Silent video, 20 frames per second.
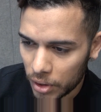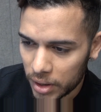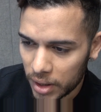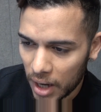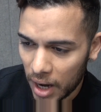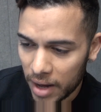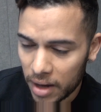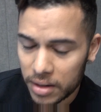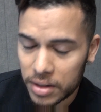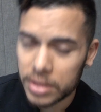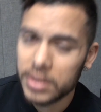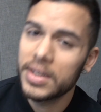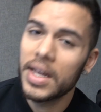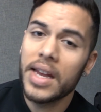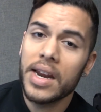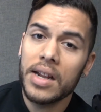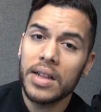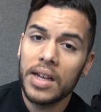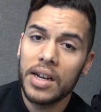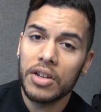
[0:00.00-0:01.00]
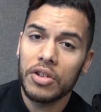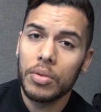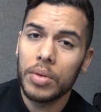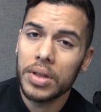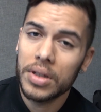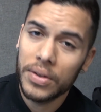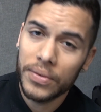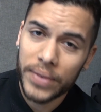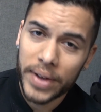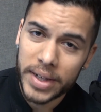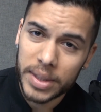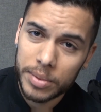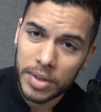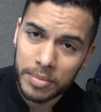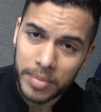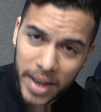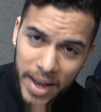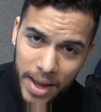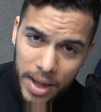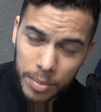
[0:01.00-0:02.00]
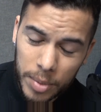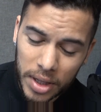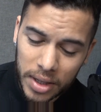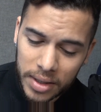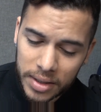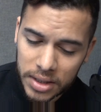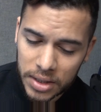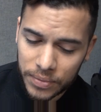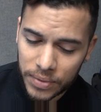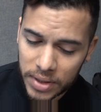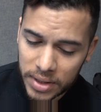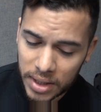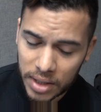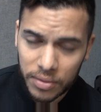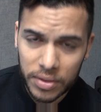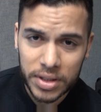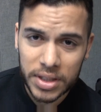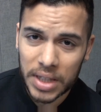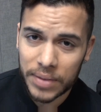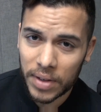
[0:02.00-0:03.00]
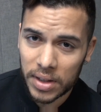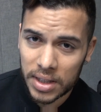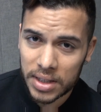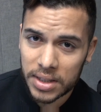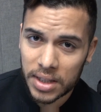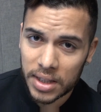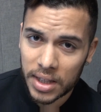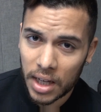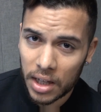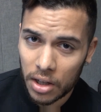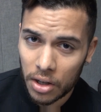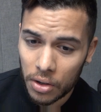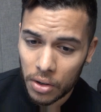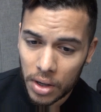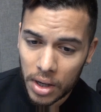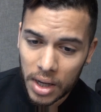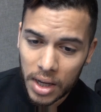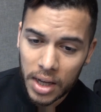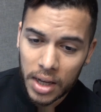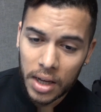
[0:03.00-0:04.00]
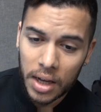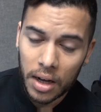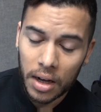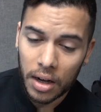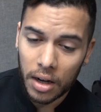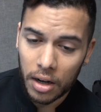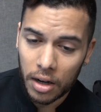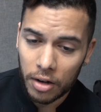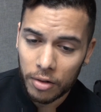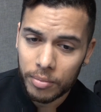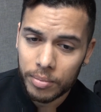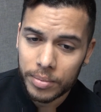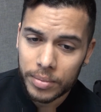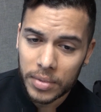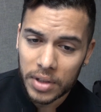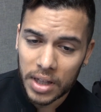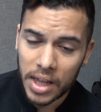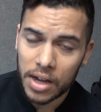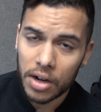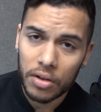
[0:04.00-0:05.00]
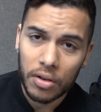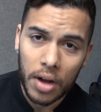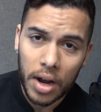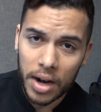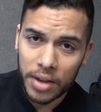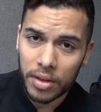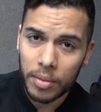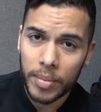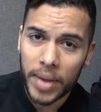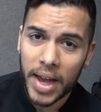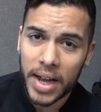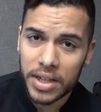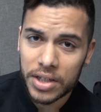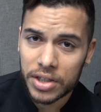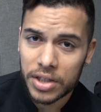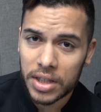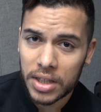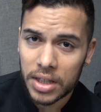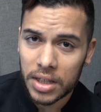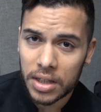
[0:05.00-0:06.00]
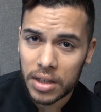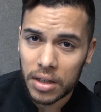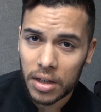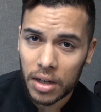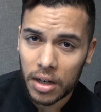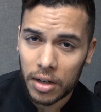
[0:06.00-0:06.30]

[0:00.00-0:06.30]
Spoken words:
I understand Atletico Madrid fans being mad because if he did receive at least a yellow, later on in the match he